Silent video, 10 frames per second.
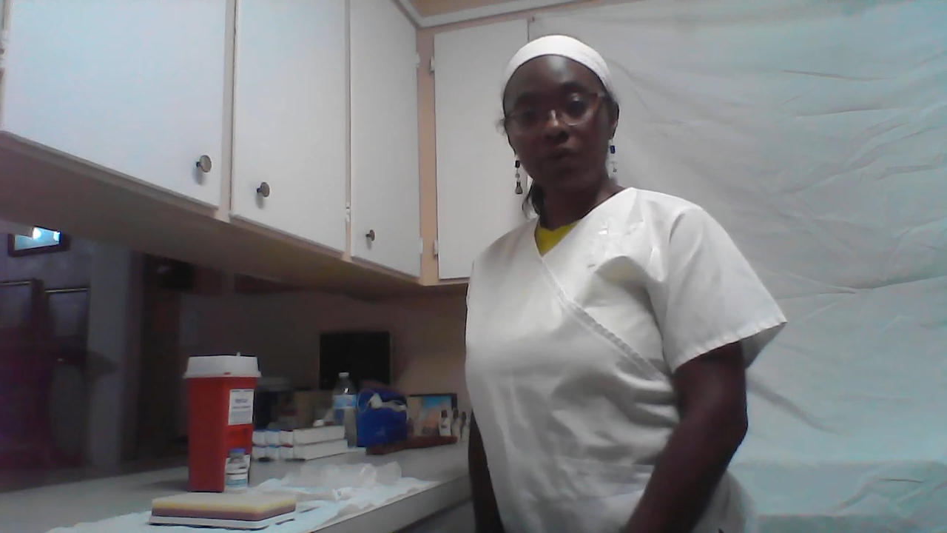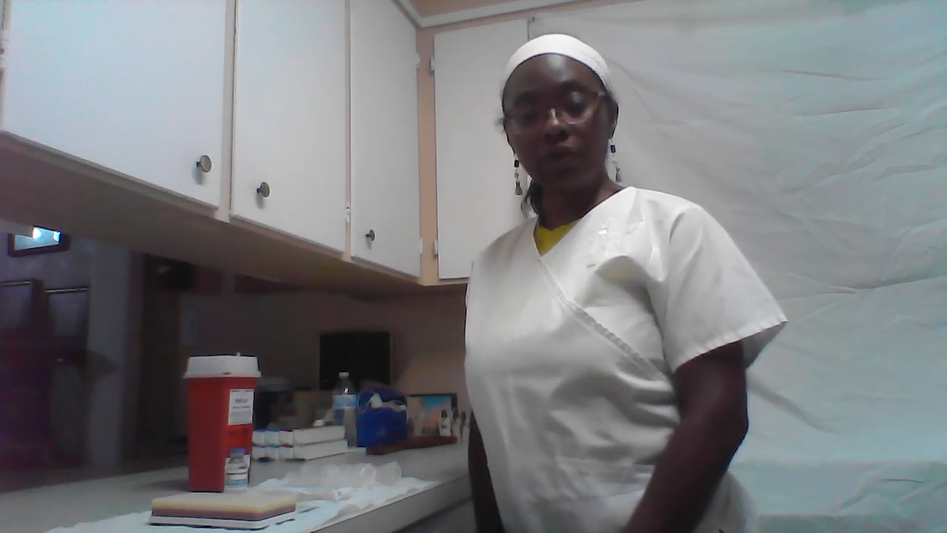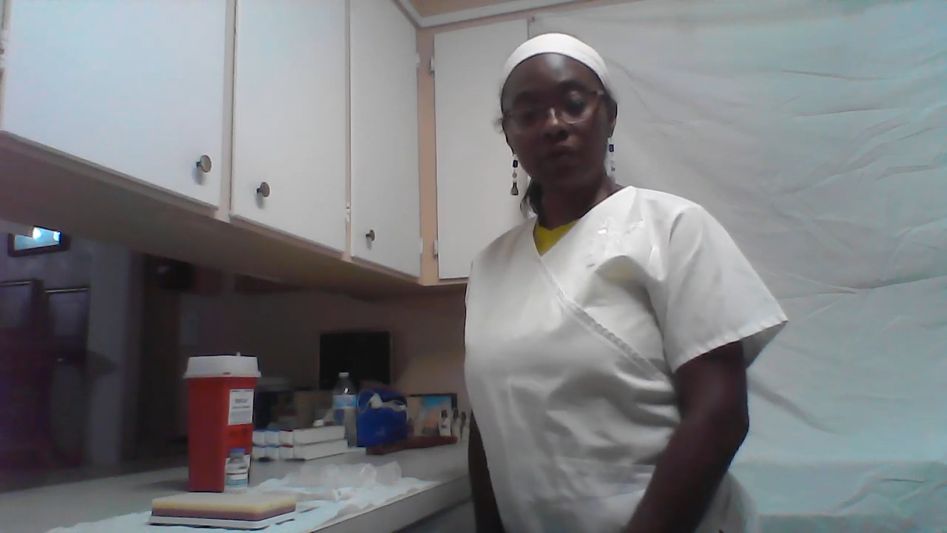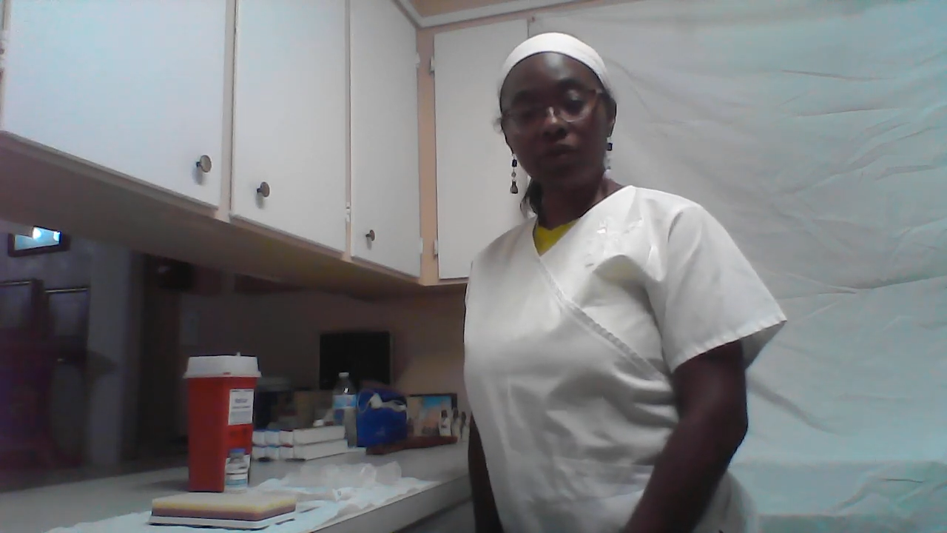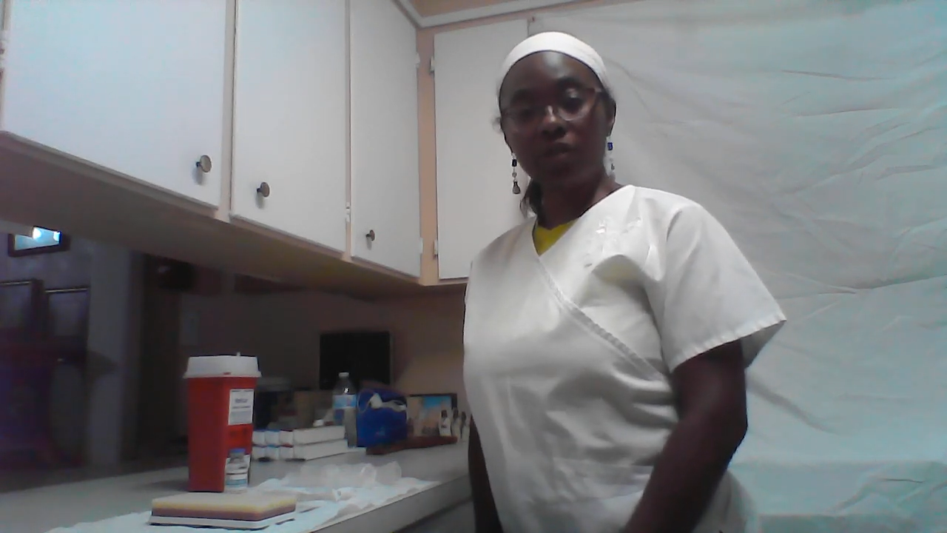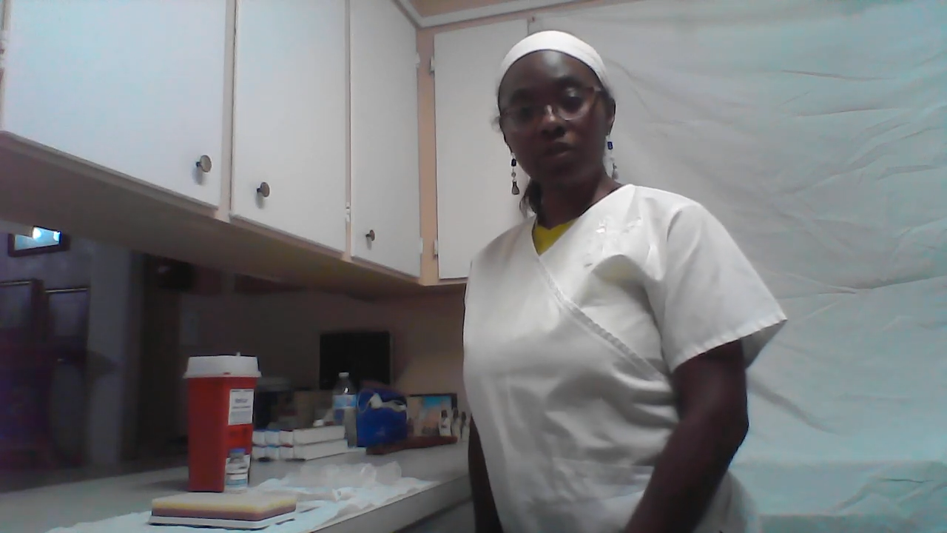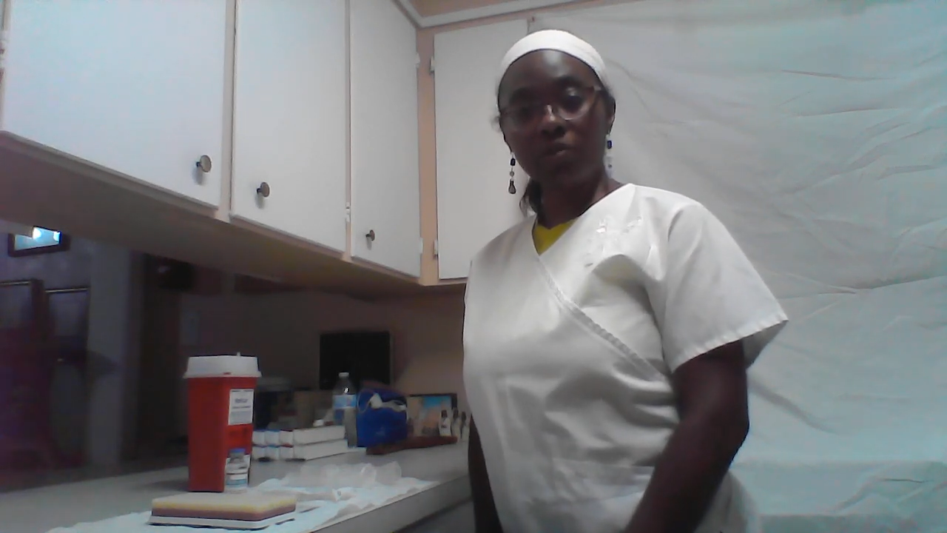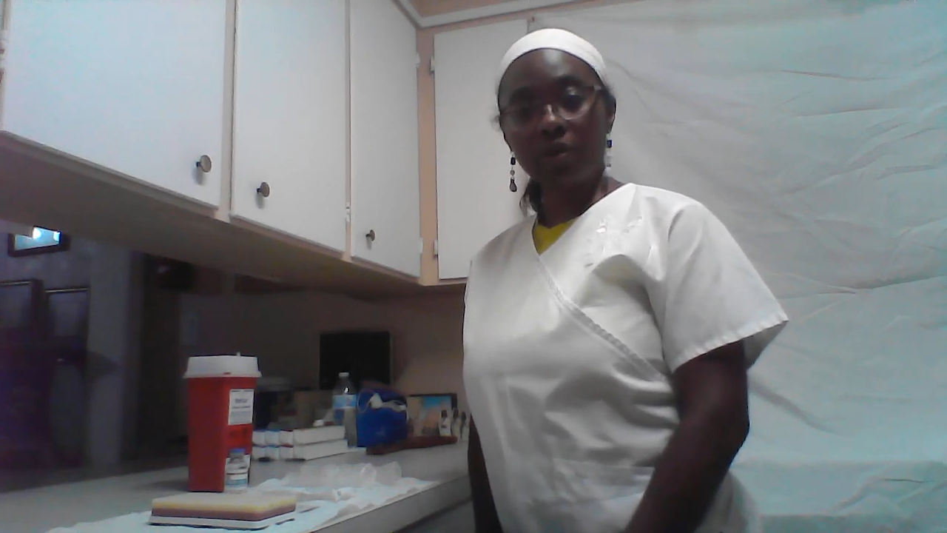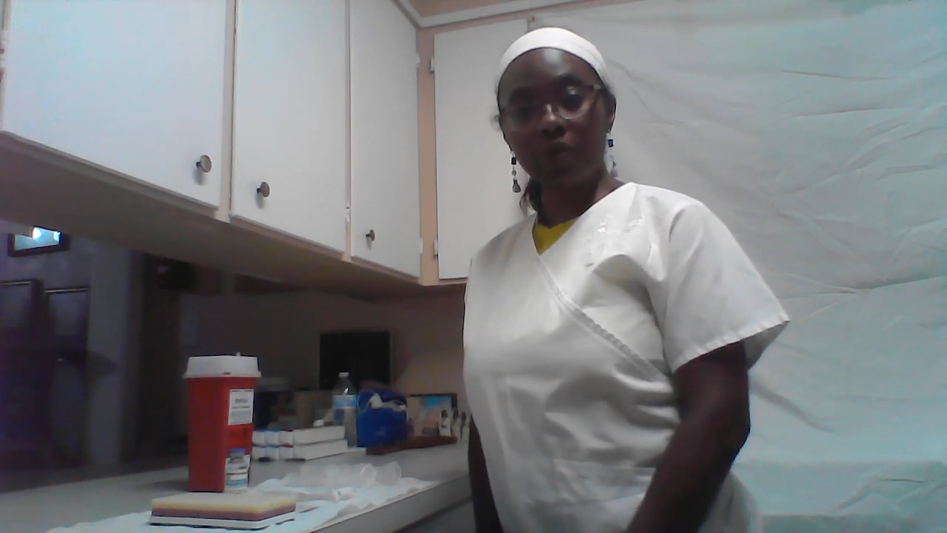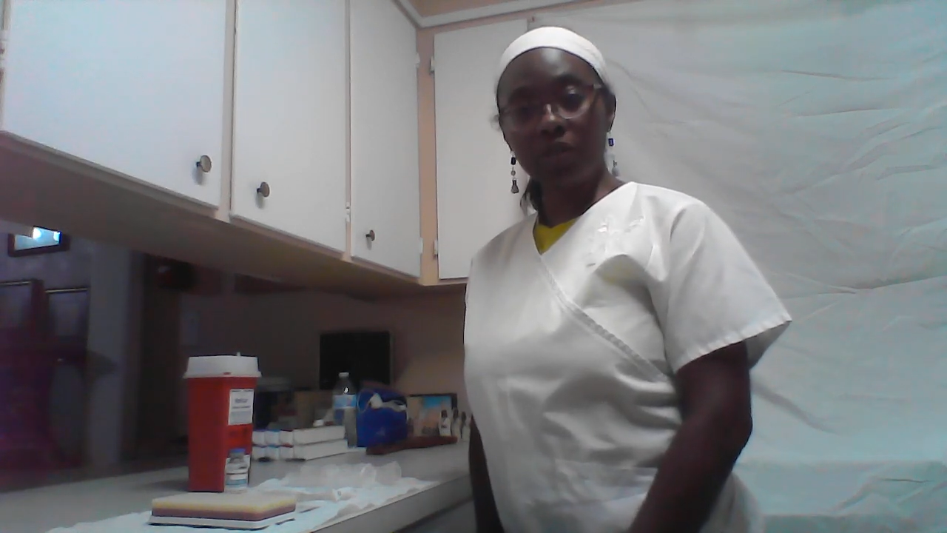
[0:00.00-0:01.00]
everything to
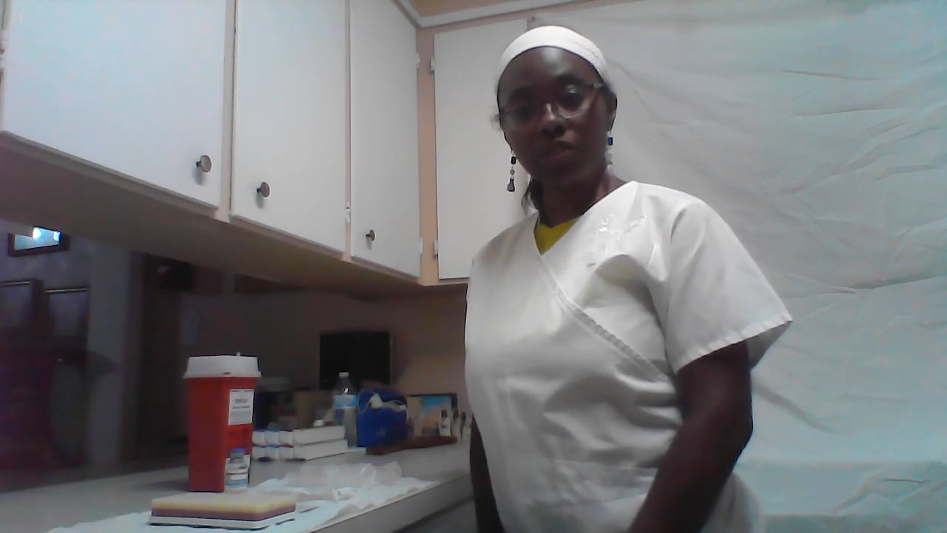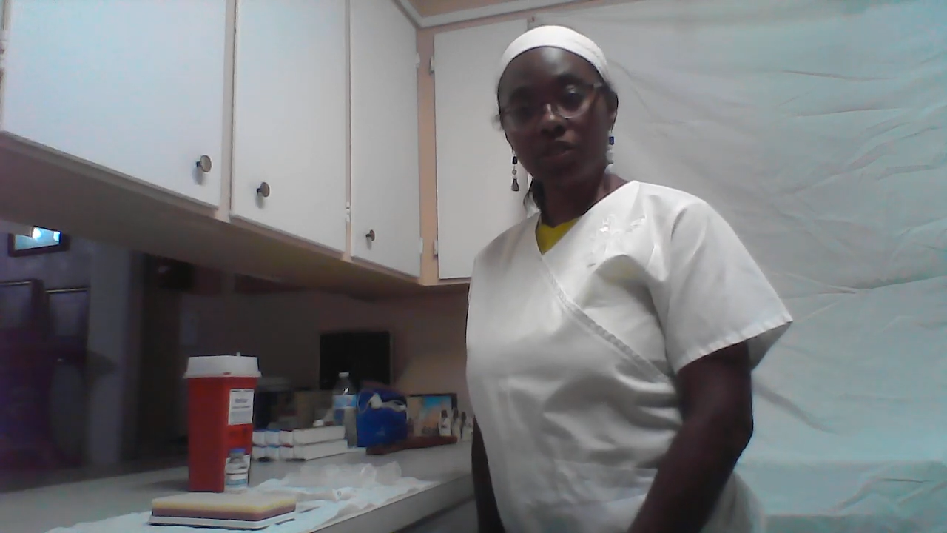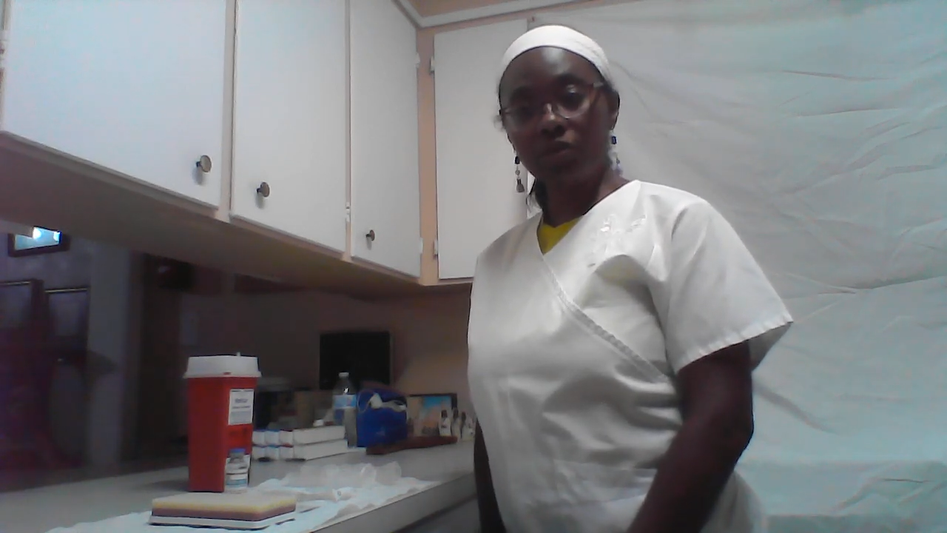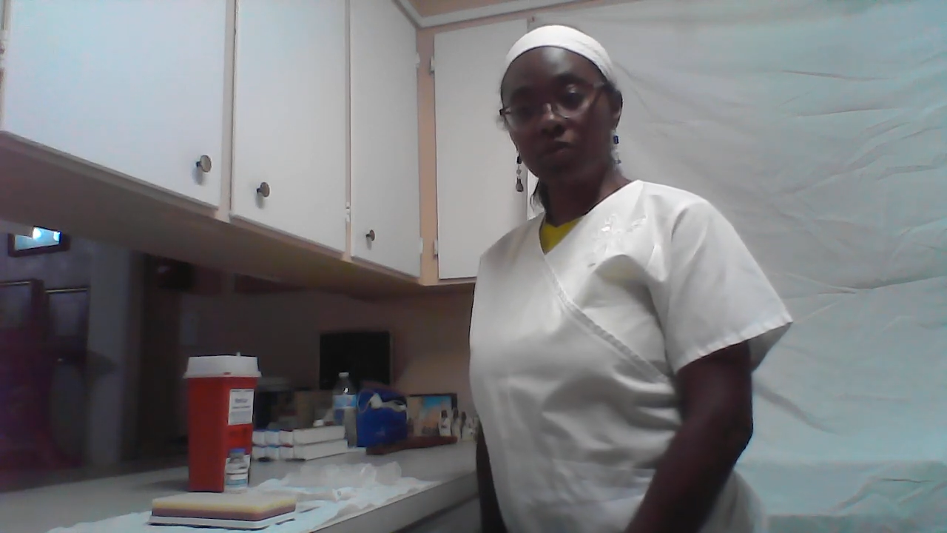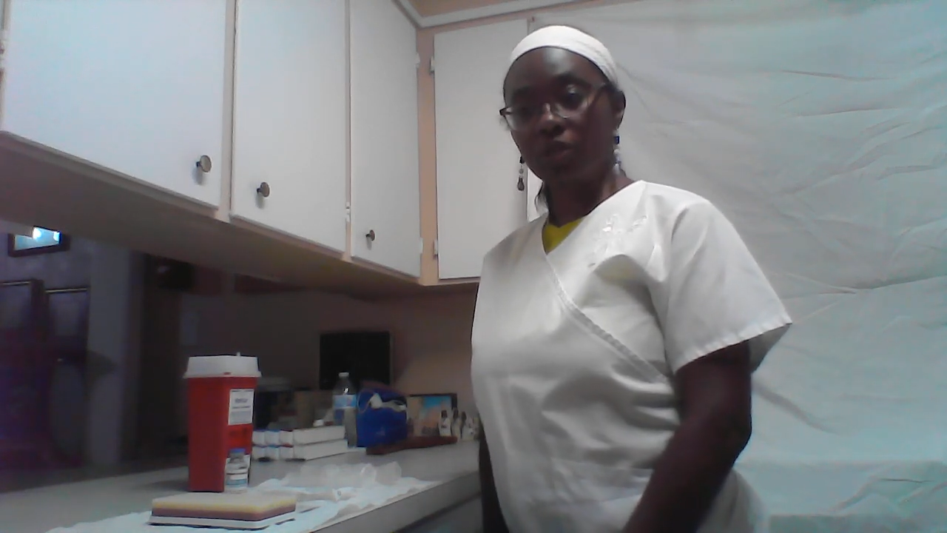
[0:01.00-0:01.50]
my patient,